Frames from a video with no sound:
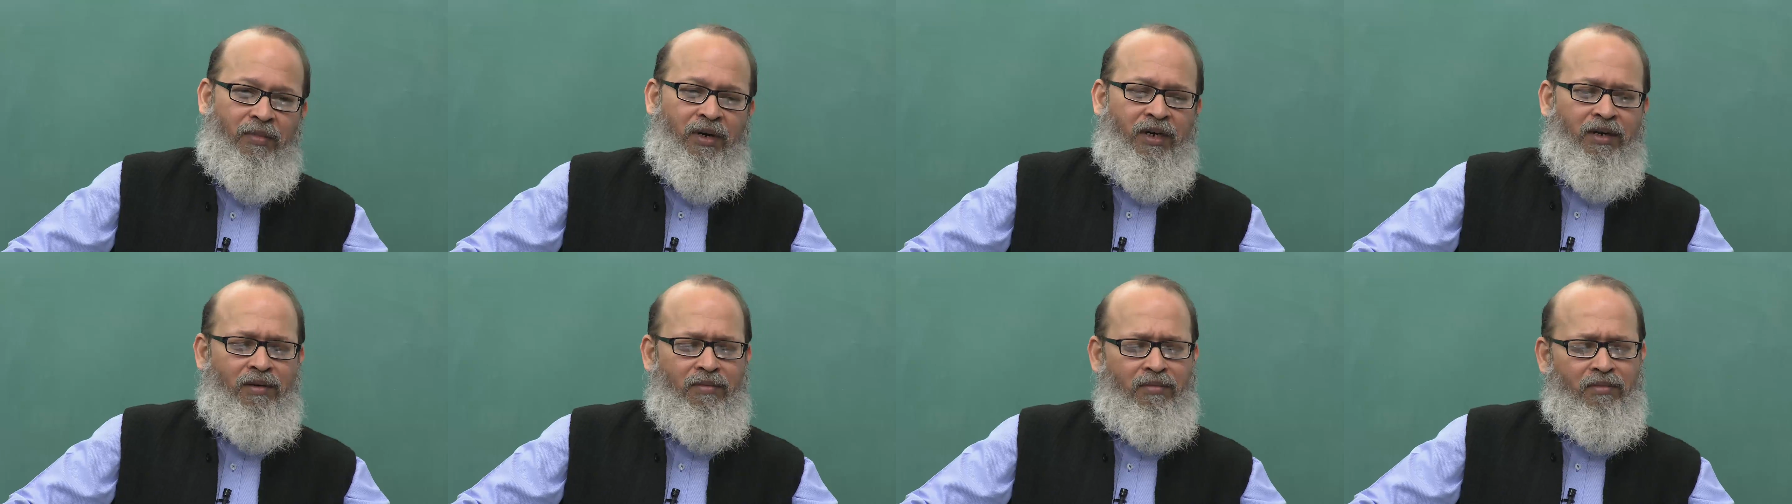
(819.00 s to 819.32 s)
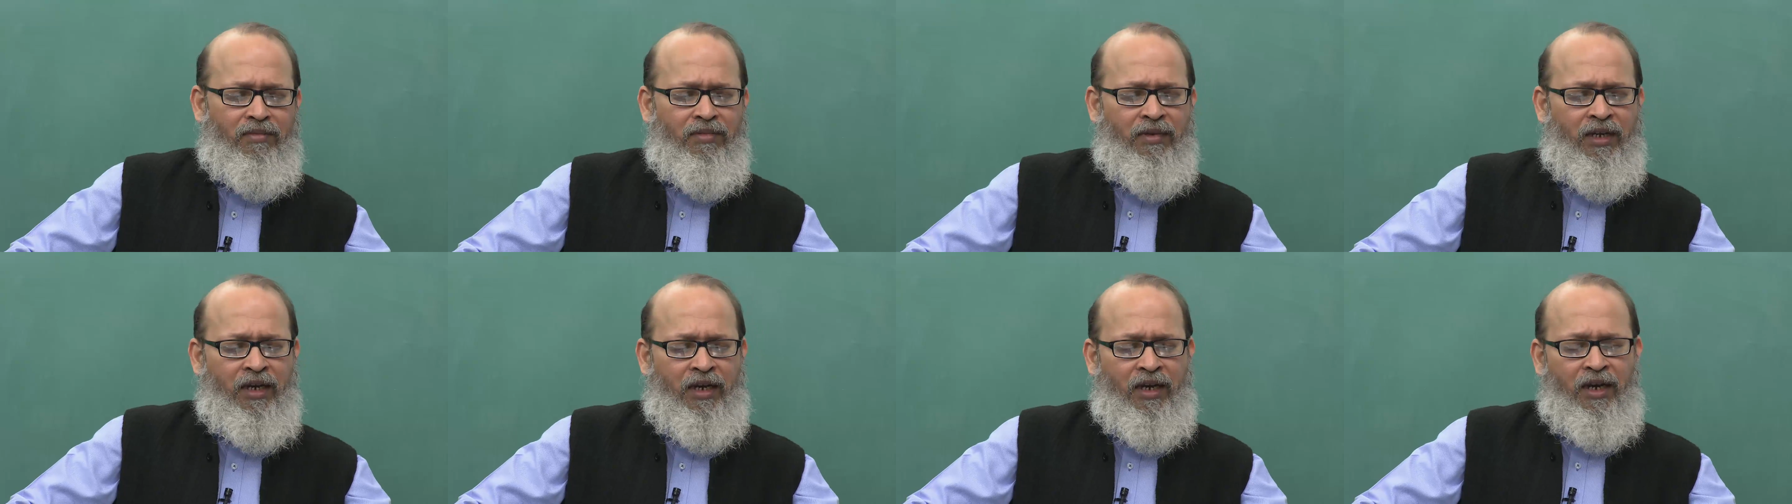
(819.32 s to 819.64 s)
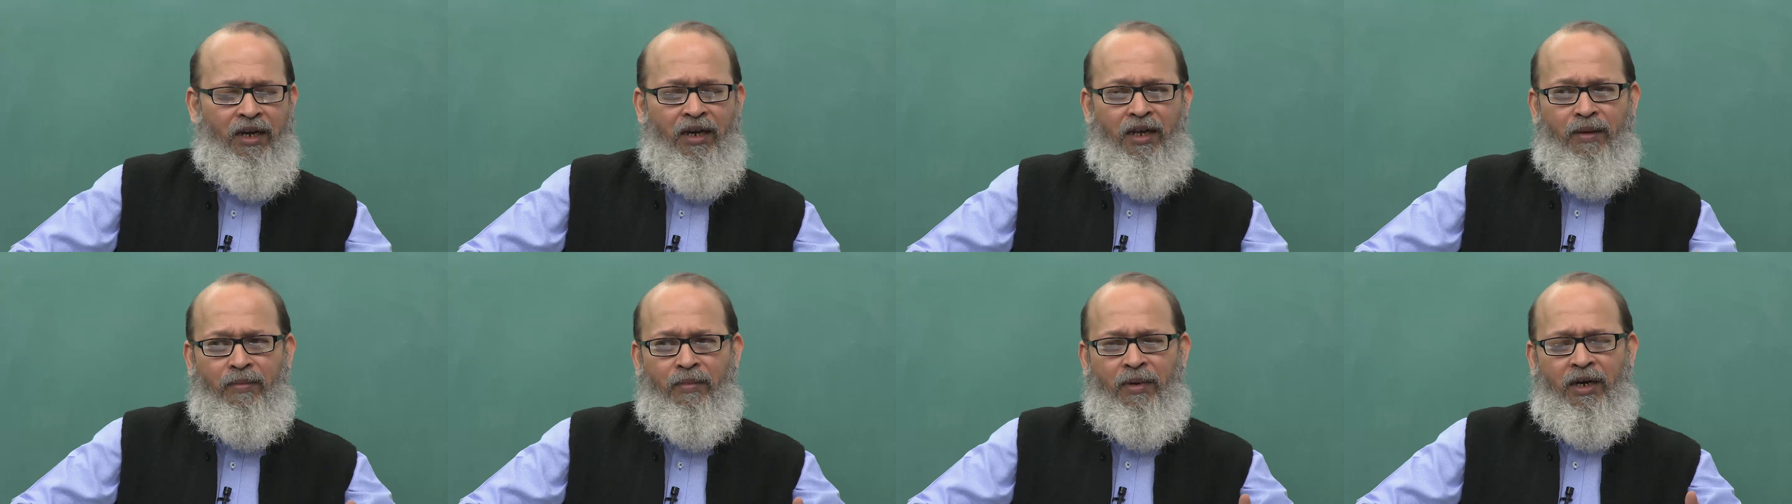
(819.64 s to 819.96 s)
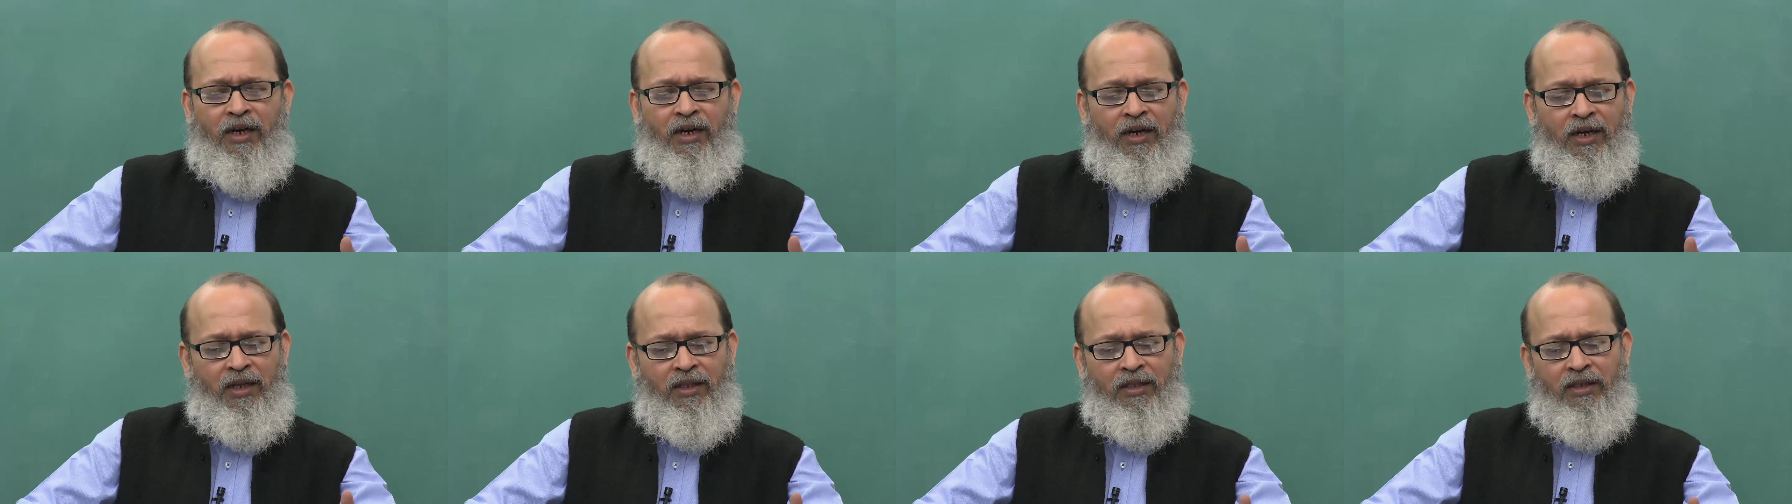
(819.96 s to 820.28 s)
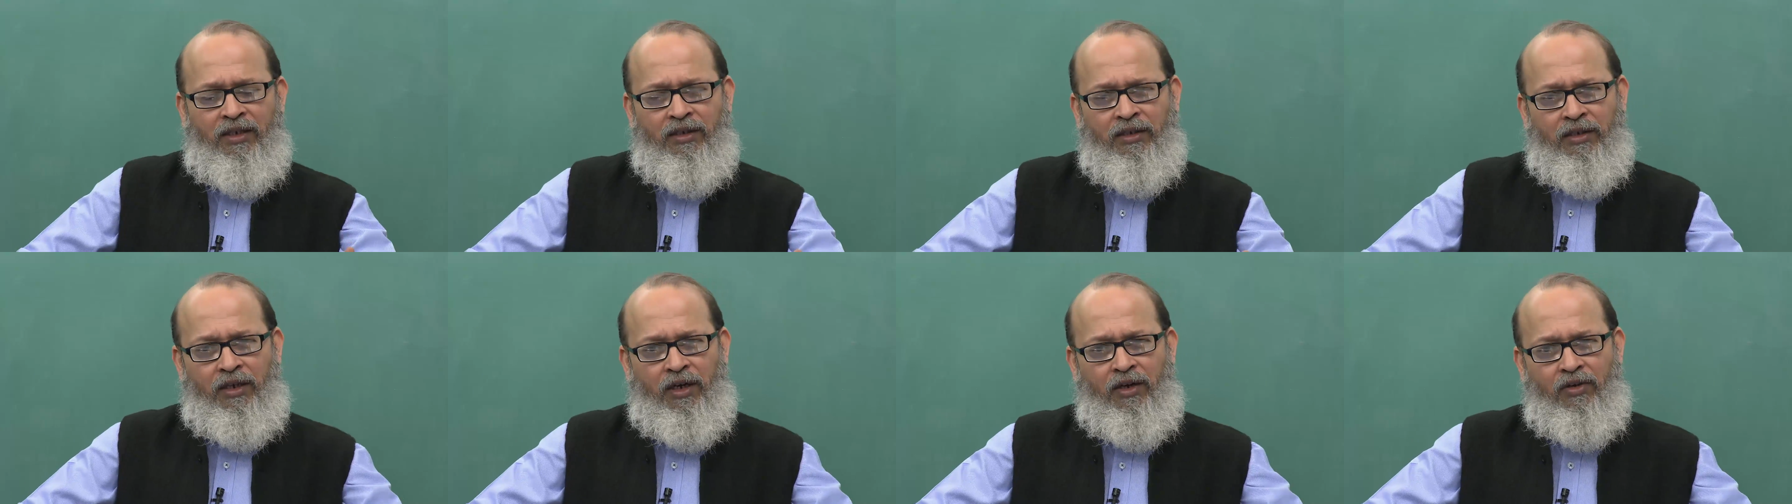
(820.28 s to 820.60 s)
but they can maintain
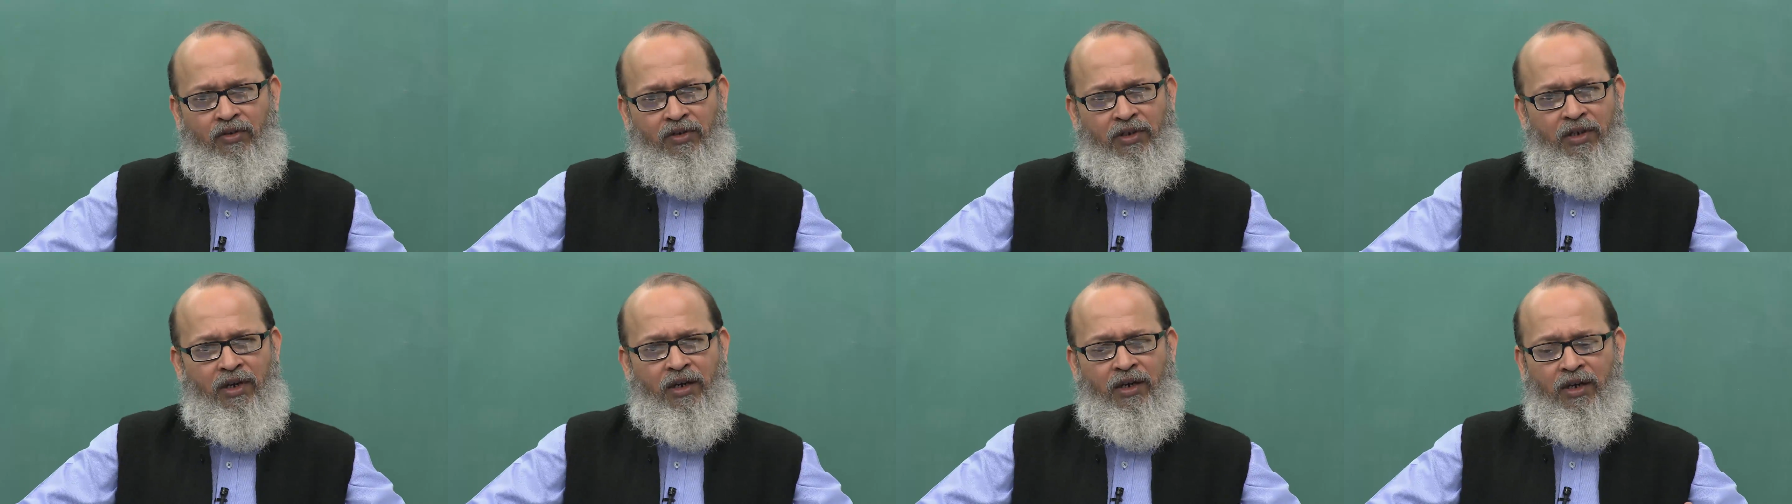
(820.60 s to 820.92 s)
this delusion